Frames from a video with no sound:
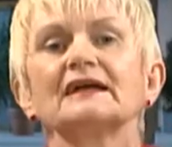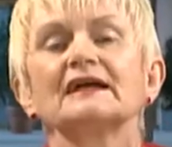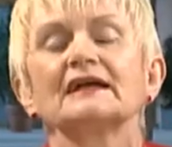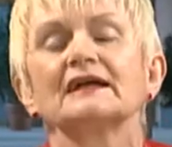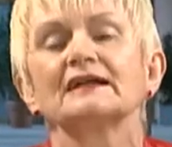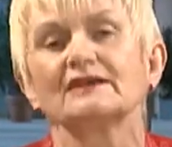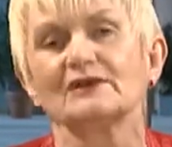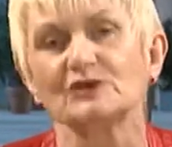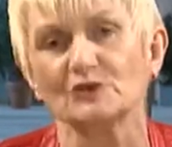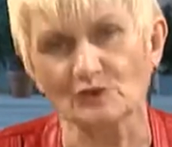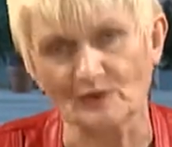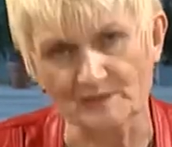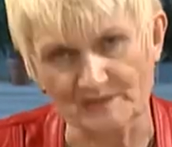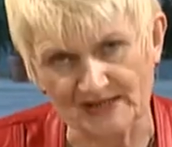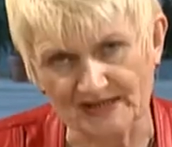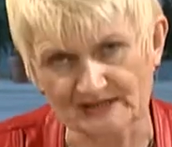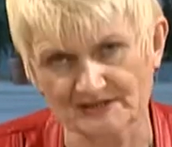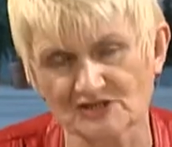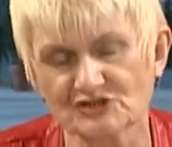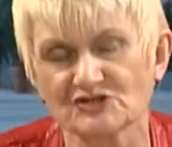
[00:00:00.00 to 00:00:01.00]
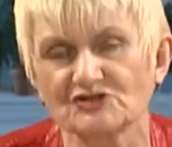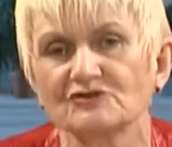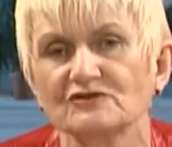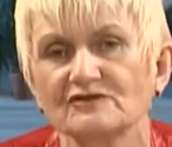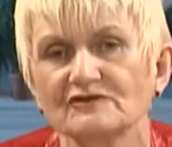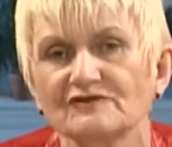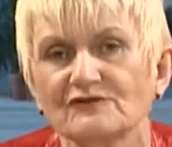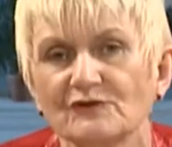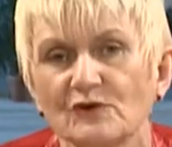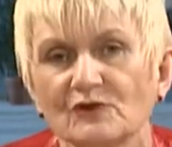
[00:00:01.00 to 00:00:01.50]
the European Student
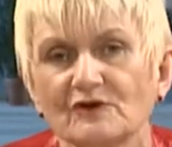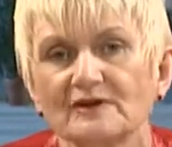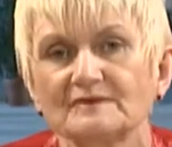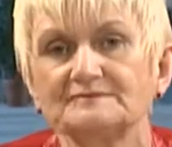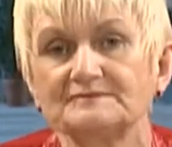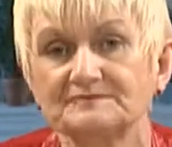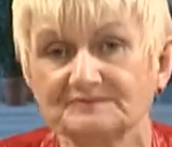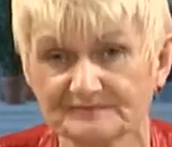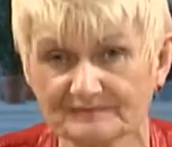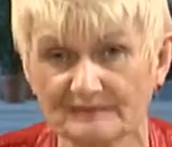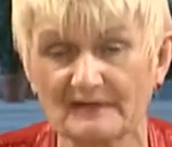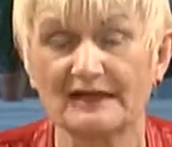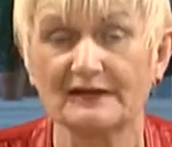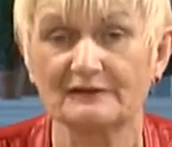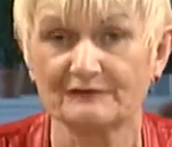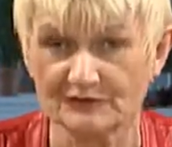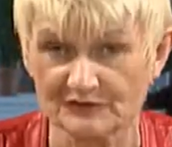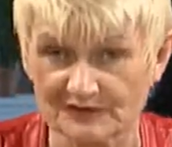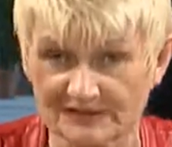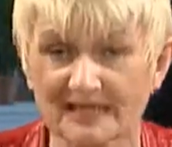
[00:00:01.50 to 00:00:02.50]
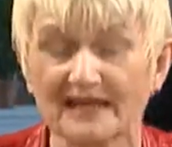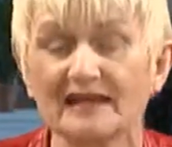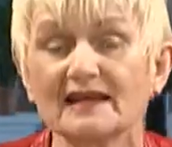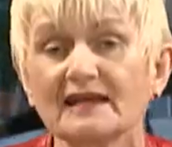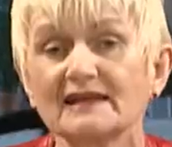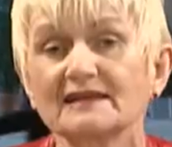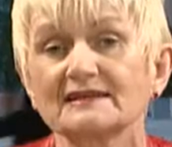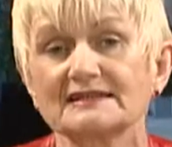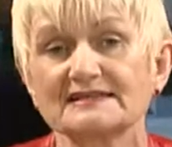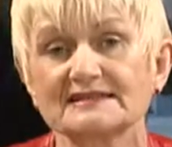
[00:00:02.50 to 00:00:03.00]
Forum for
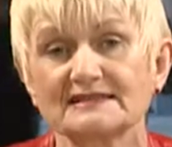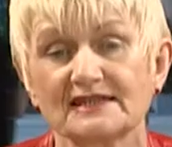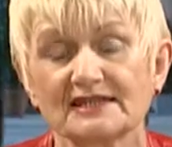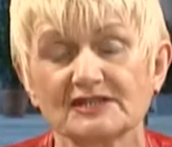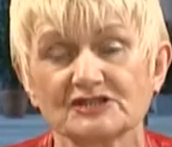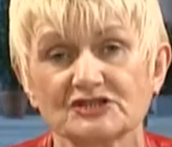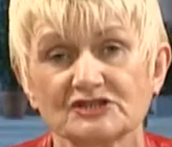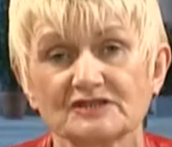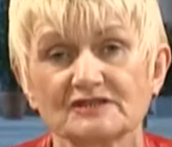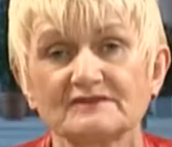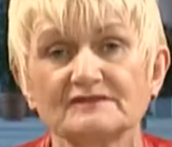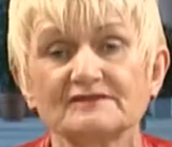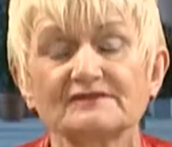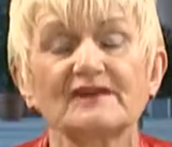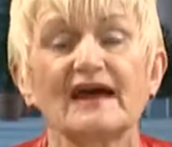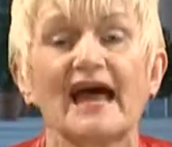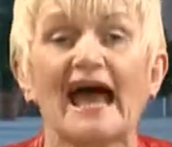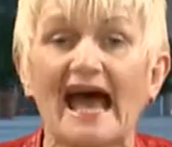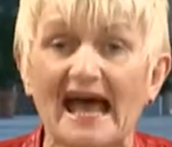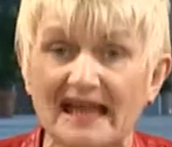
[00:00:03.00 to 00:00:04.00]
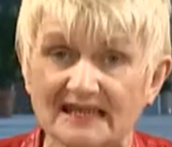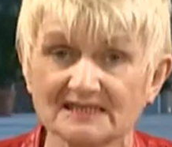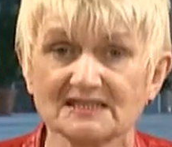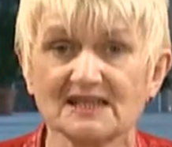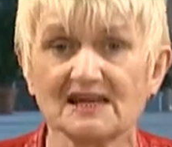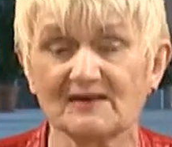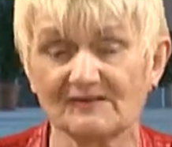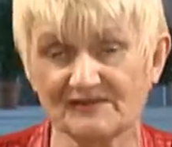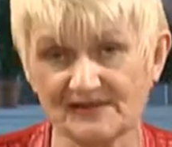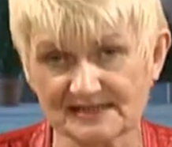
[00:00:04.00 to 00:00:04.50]
taking this initiative, and
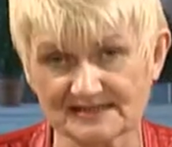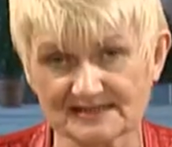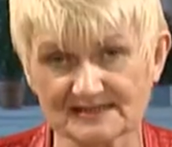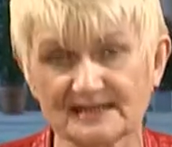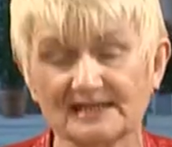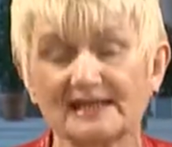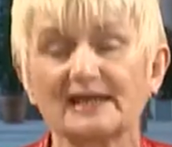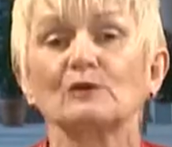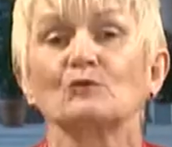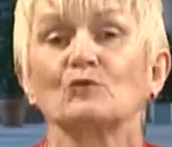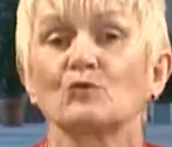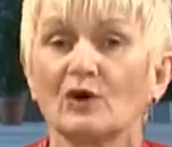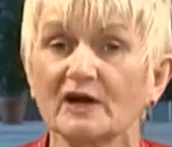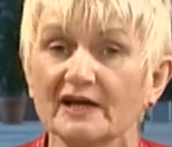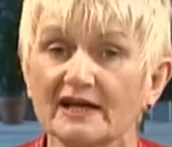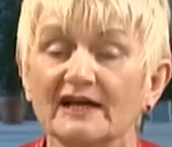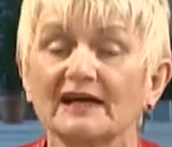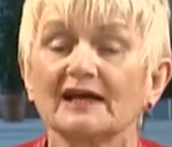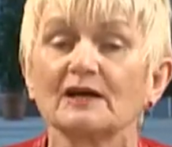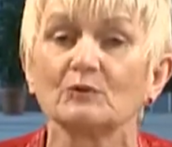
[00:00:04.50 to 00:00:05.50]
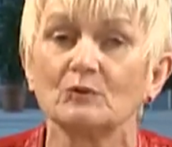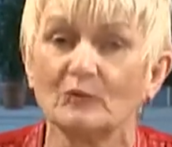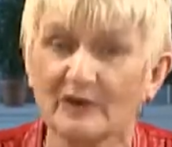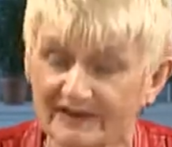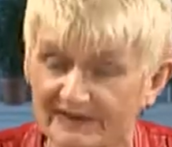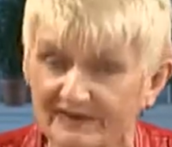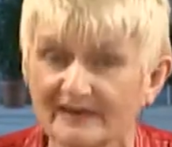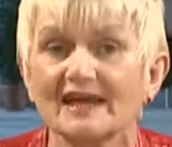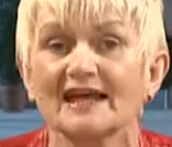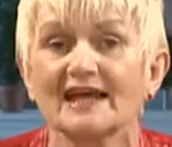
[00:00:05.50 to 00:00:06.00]
obviously working
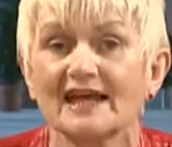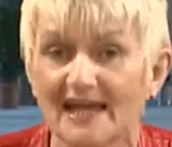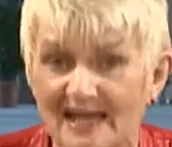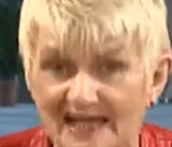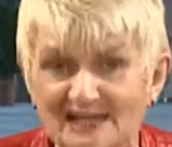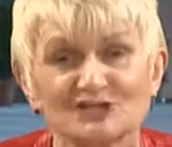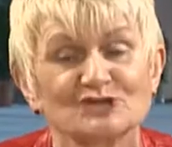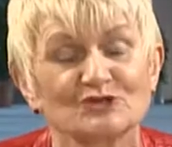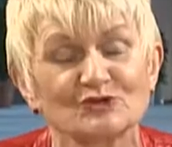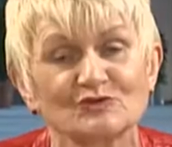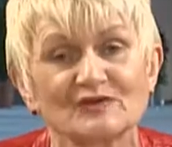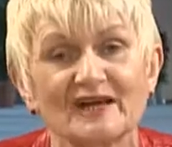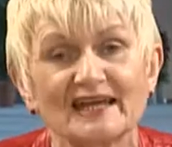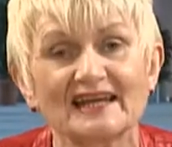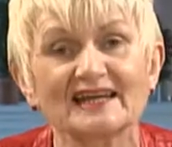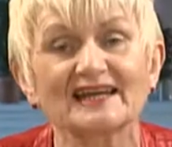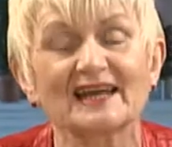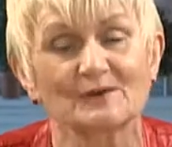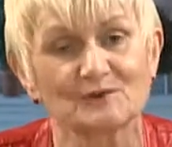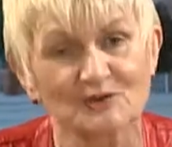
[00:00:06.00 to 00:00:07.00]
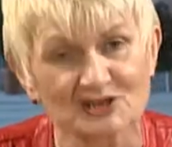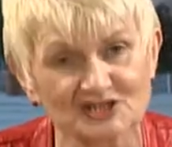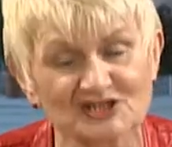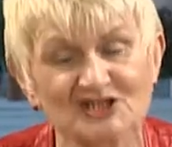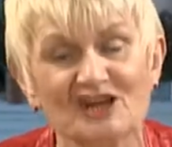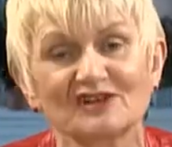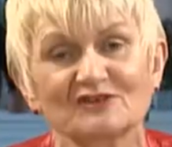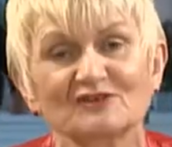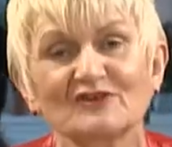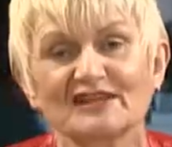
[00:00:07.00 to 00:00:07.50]
with Interrail. I want to
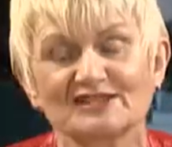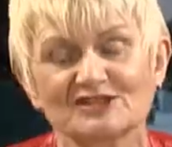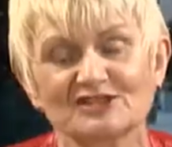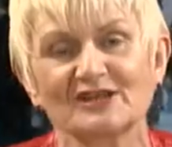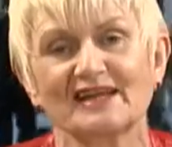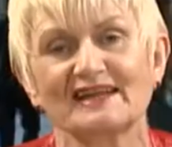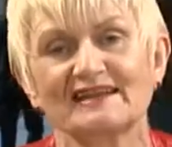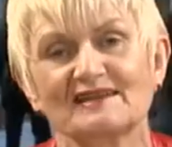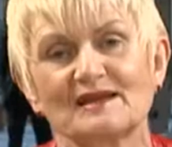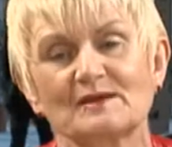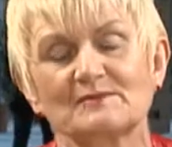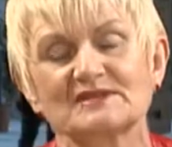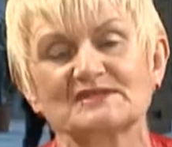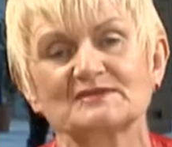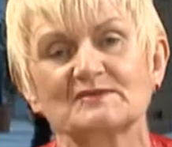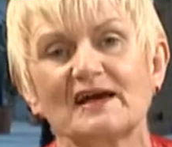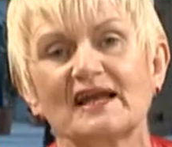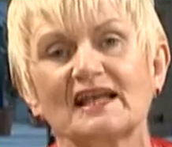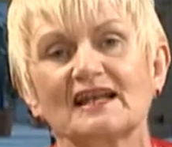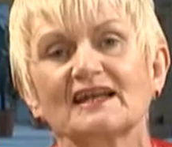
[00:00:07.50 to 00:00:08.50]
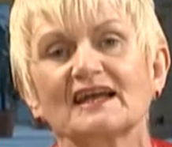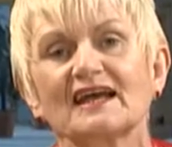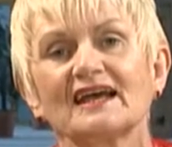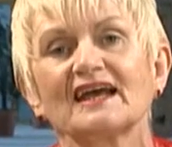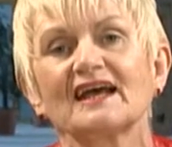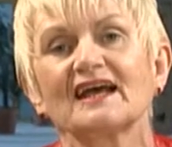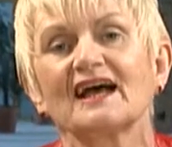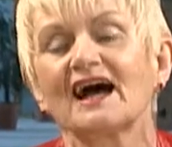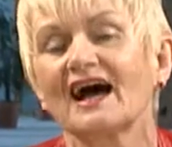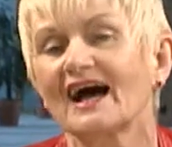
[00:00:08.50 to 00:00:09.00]
congratulate them as well.
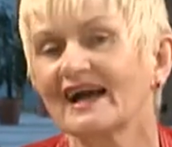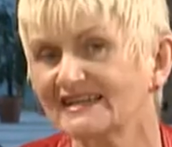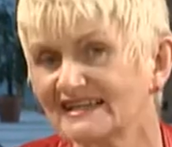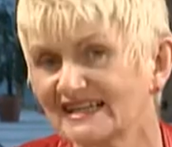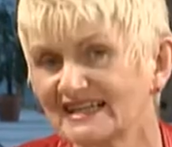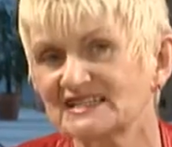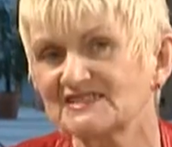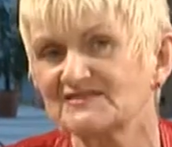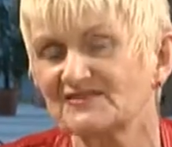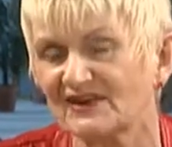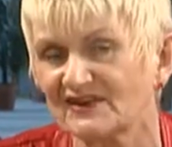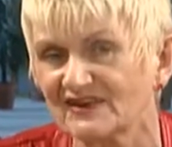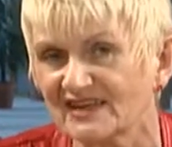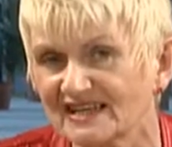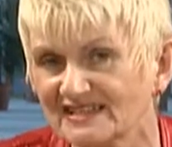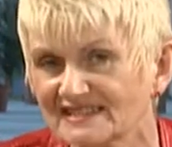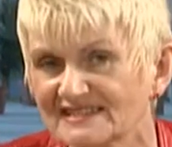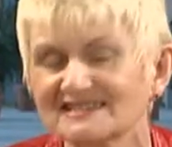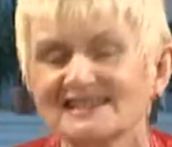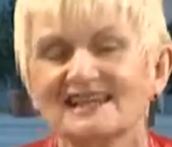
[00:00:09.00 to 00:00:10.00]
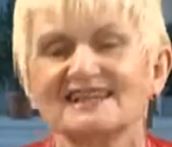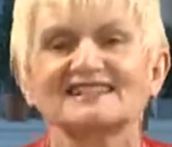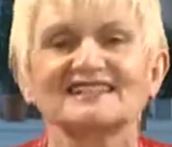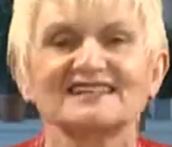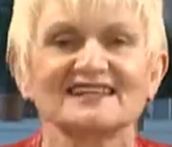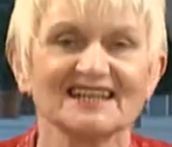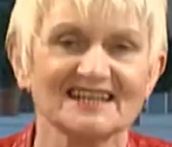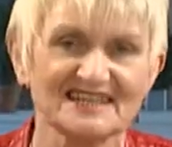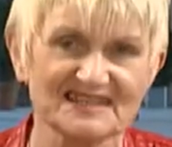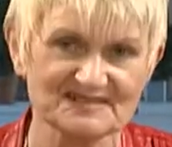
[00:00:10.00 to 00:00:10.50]
I think it's very
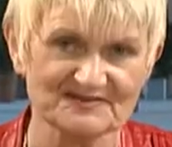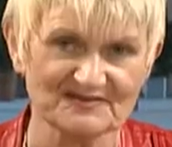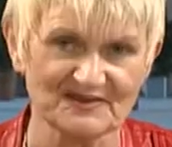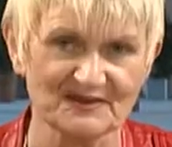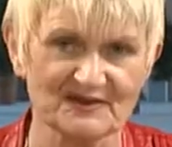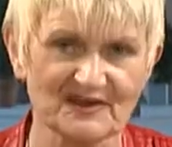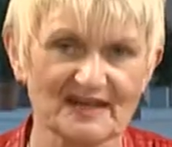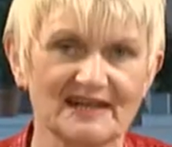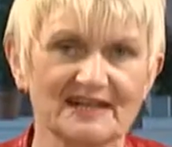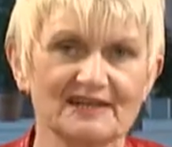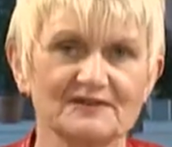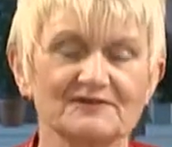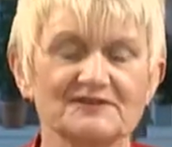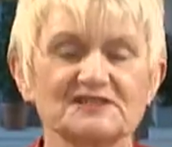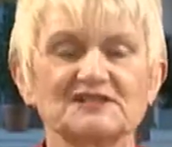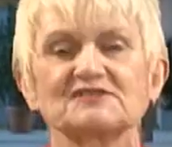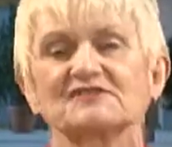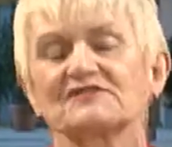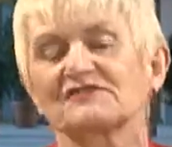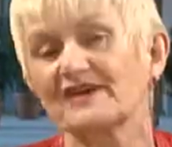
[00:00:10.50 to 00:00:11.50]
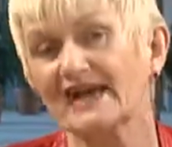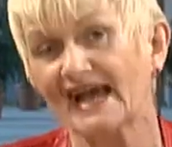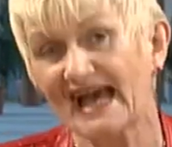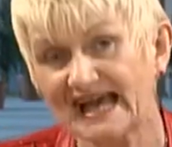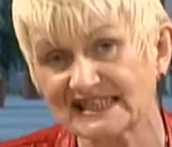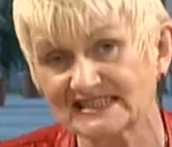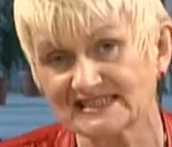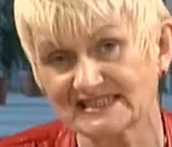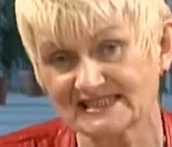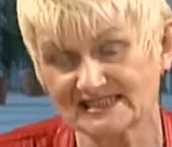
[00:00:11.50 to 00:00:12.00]
exciting, it's very innovative,
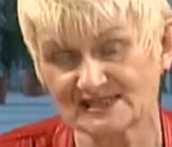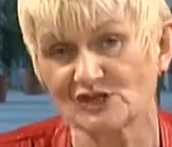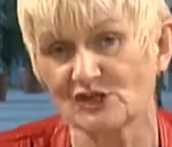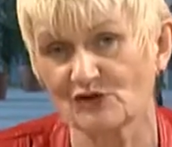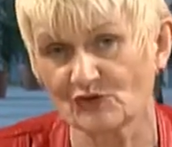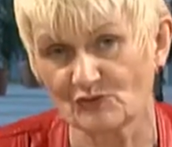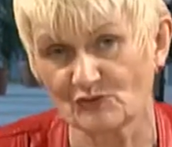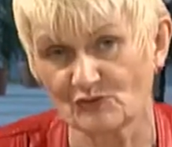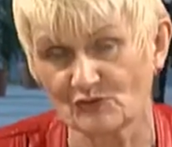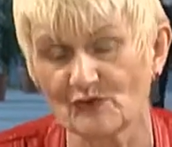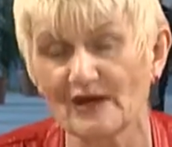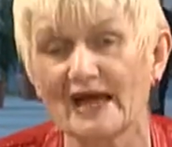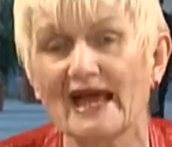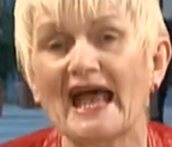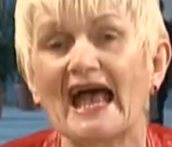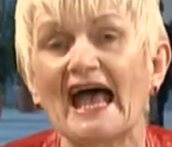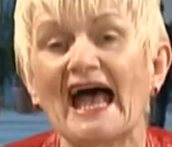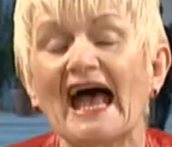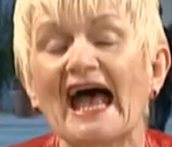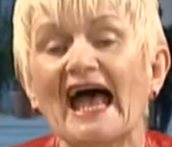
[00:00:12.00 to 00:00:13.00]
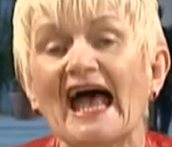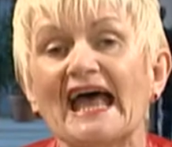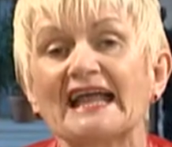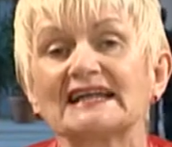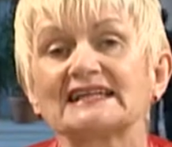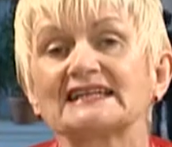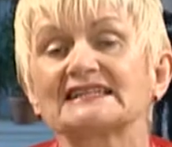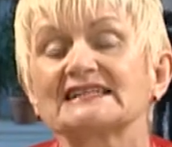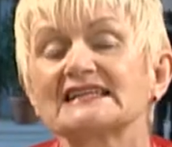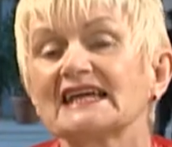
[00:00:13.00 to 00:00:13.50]
and it's new.
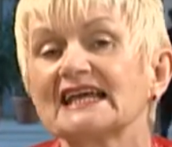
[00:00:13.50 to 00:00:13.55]
And